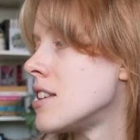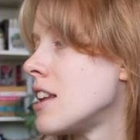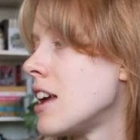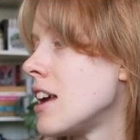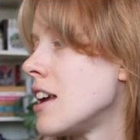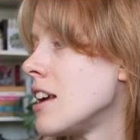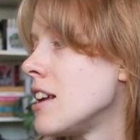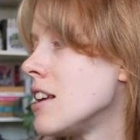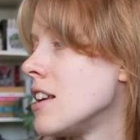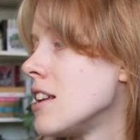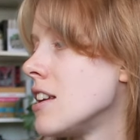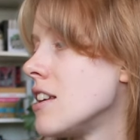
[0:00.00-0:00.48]

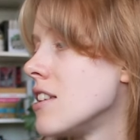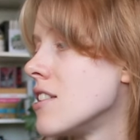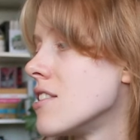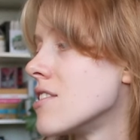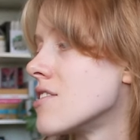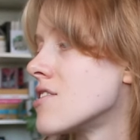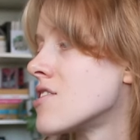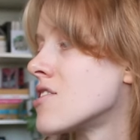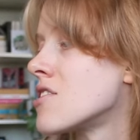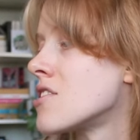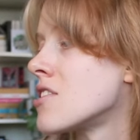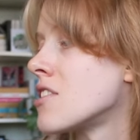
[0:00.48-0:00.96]

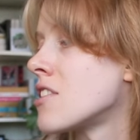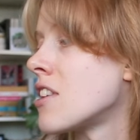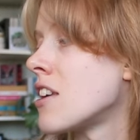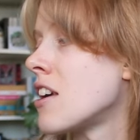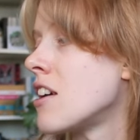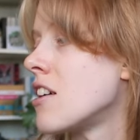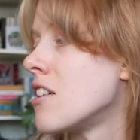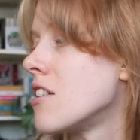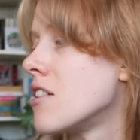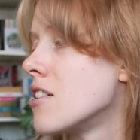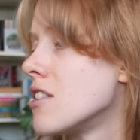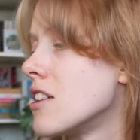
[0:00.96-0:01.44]
Jamie
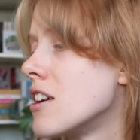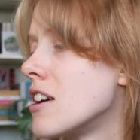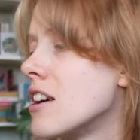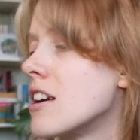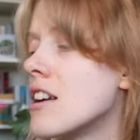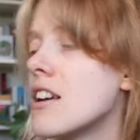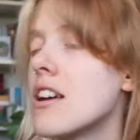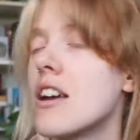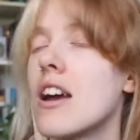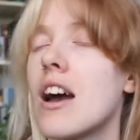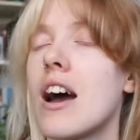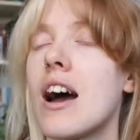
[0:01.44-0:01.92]

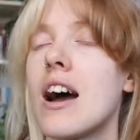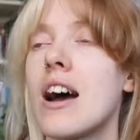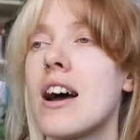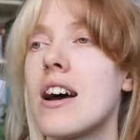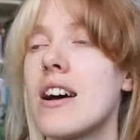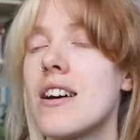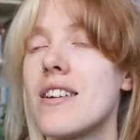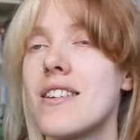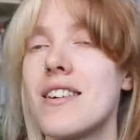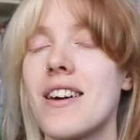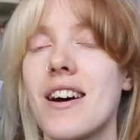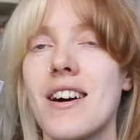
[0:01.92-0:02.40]
Stirling,
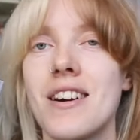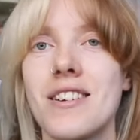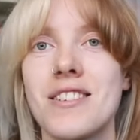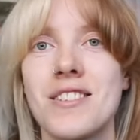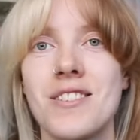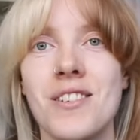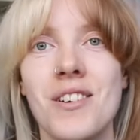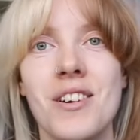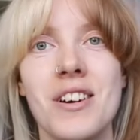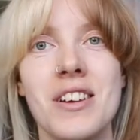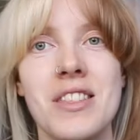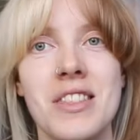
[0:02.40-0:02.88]
and I
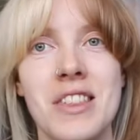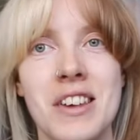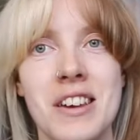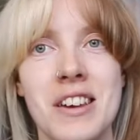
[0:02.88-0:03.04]
started